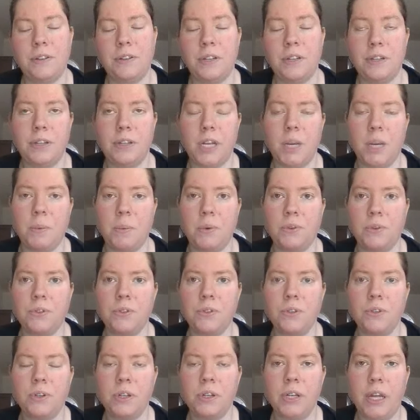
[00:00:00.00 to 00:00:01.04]
disabled
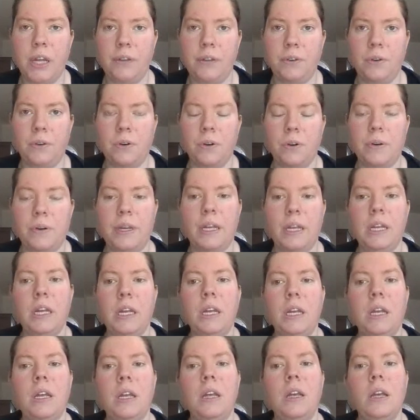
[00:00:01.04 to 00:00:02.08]
category,
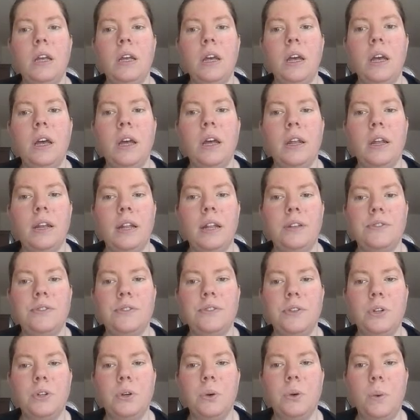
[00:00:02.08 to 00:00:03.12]
and that's
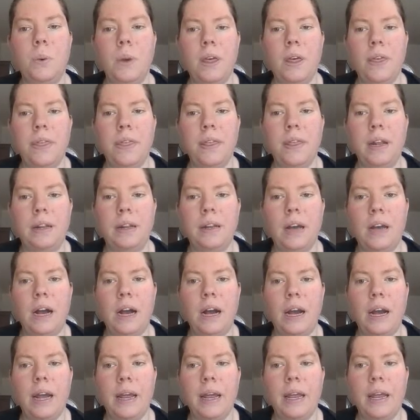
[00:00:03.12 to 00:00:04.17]
to do with that
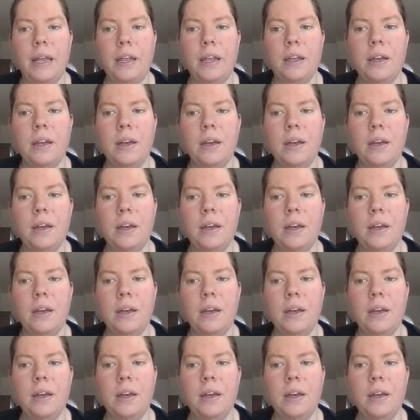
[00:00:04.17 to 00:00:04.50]
I